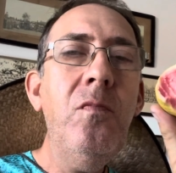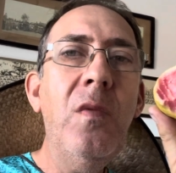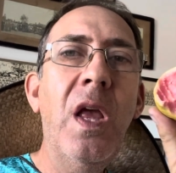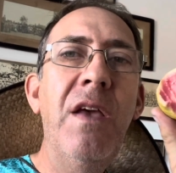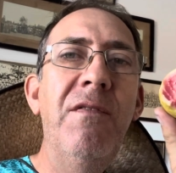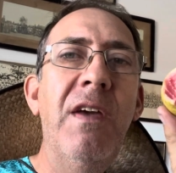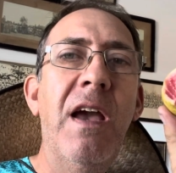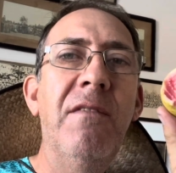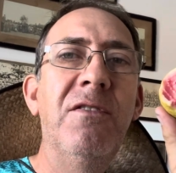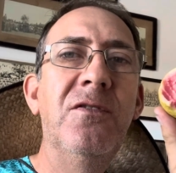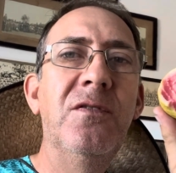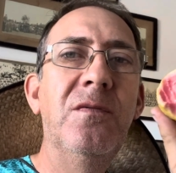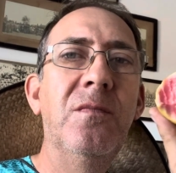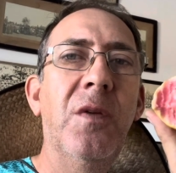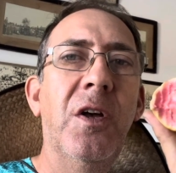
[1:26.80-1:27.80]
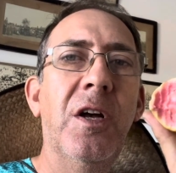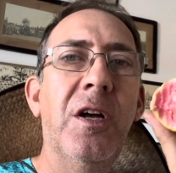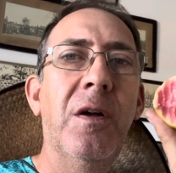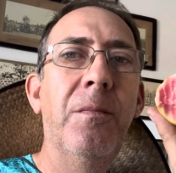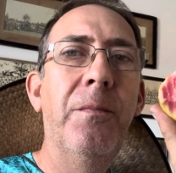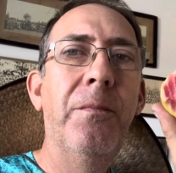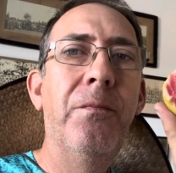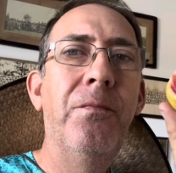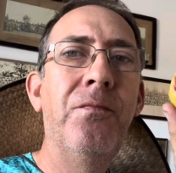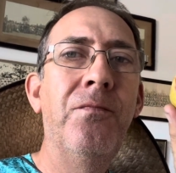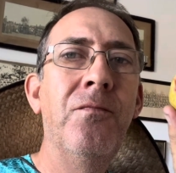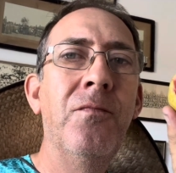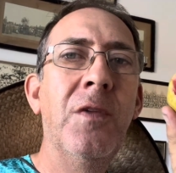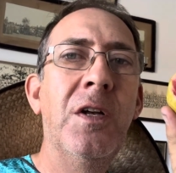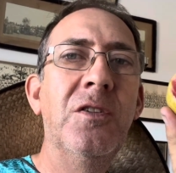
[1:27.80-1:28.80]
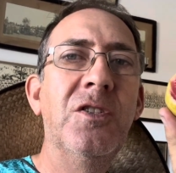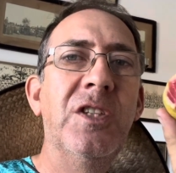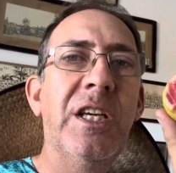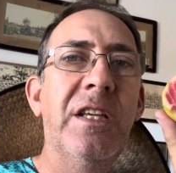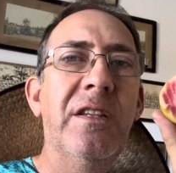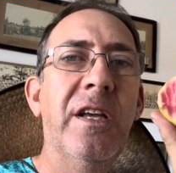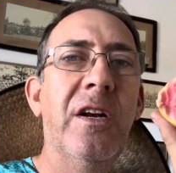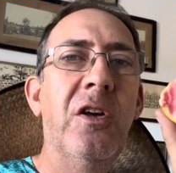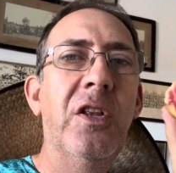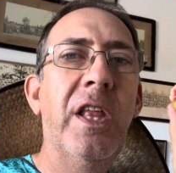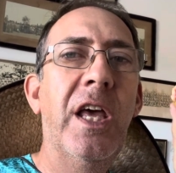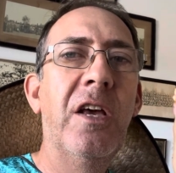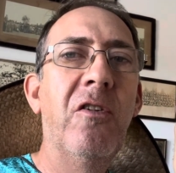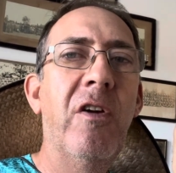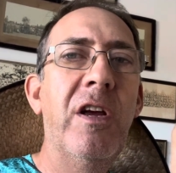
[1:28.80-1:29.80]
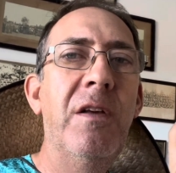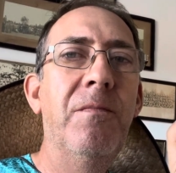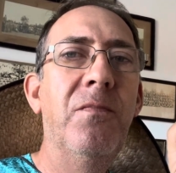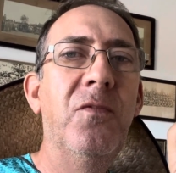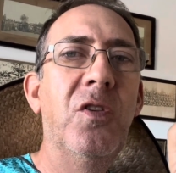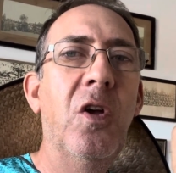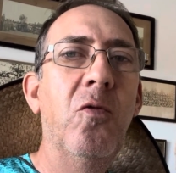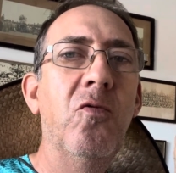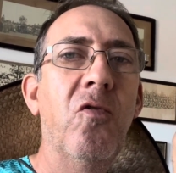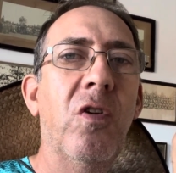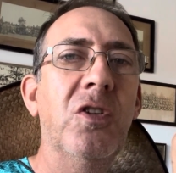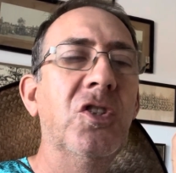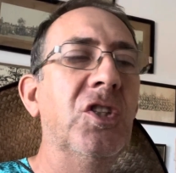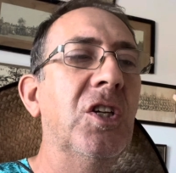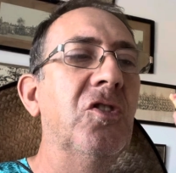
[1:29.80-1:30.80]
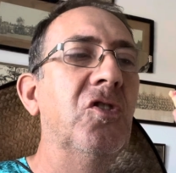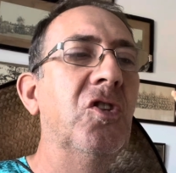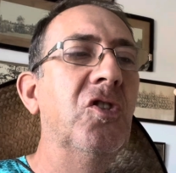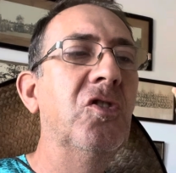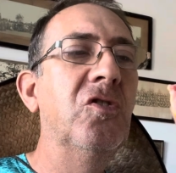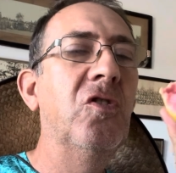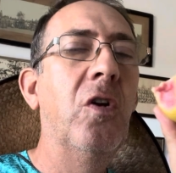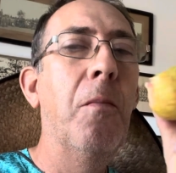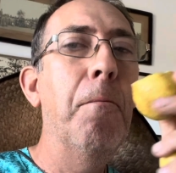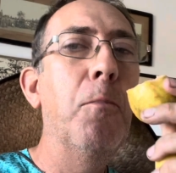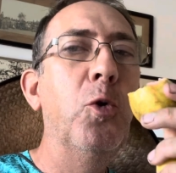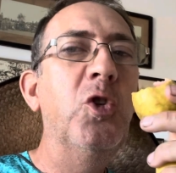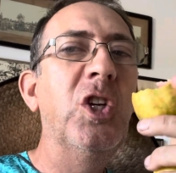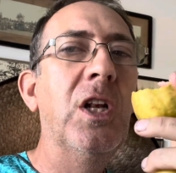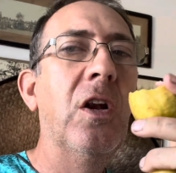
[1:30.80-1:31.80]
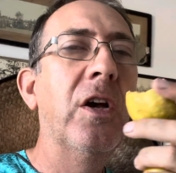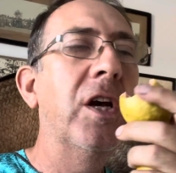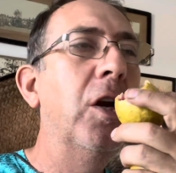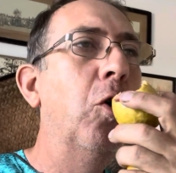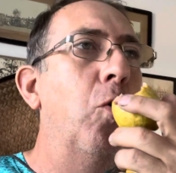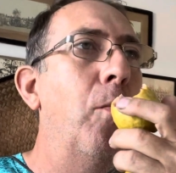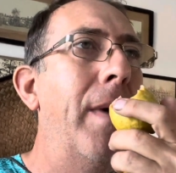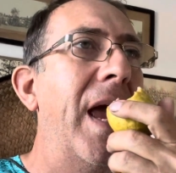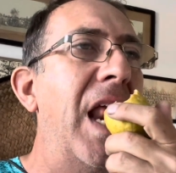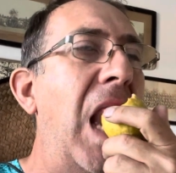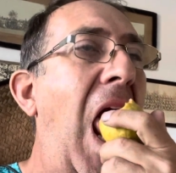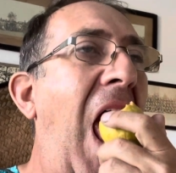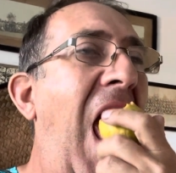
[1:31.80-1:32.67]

If you have um, teeth that aren't that great, don't crunch this, just sort of mush it like an old man.